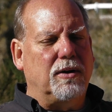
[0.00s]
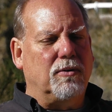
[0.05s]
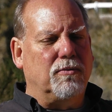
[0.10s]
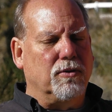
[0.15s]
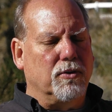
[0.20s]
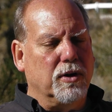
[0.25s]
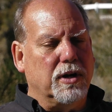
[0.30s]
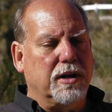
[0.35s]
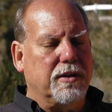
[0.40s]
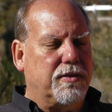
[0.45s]

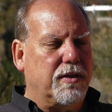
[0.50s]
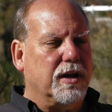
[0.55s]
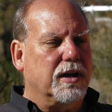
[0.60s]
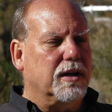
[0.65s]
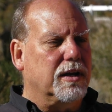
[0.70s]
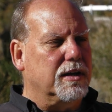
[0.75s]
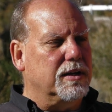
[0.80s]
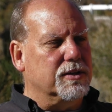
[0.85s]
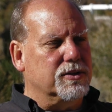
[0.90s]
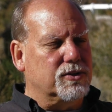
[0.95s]
over anything,
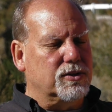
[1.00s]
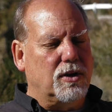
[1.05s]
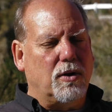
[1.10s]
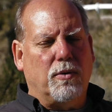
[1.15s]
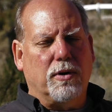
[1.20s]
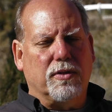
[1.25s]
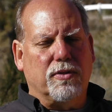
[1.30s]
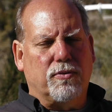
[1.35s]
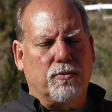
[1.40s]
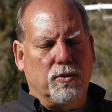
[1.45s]
is
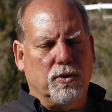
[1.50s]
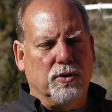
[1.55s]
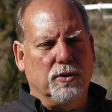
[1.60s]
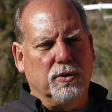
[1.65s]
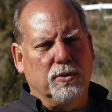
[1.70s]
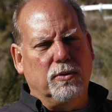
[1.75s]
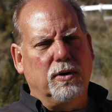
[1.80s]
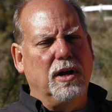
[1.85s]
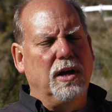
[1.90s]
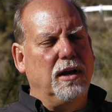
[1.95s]
going
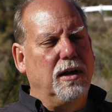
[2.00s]
through